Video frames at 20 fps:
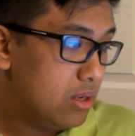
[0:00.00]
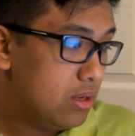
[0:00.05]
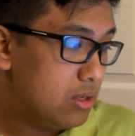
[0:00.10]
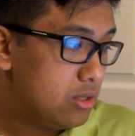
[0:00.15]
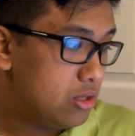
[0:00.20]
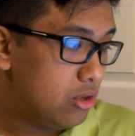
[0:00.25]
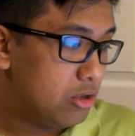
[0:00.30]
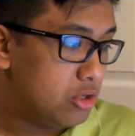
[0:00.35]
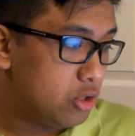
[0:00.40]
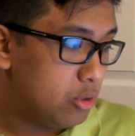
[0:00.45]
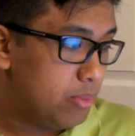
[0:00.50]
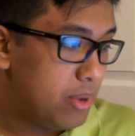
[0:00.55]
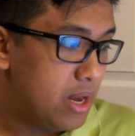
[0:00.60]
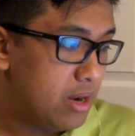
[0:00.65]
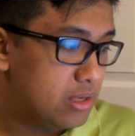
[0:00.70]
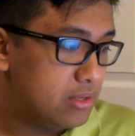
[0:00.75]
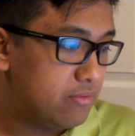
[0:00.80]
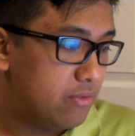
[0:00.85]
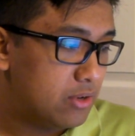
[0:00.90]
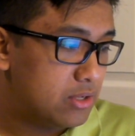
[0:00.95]
Sergio
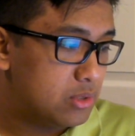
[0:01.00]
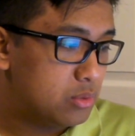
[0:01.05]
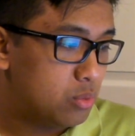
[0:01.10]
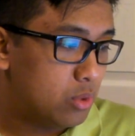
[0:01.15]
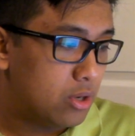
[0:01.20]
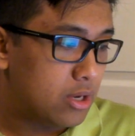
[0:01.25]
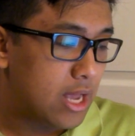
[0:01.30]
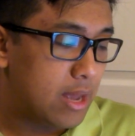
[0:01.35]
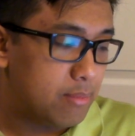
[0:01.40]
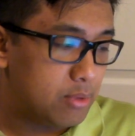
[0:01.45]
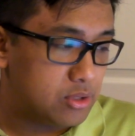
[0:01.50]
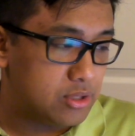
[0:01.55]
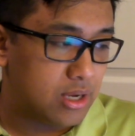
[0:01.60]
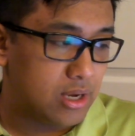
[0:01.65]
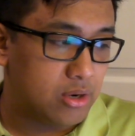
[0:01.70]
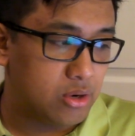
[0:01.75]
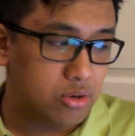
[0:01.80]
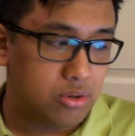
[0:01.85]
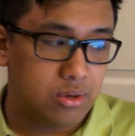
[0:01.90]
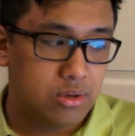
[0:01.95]
Pettis versus Will
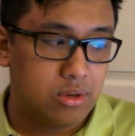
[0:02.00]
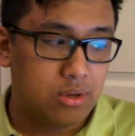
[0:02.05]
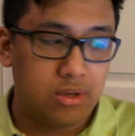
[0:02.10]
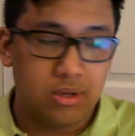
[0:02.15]
Campuzano.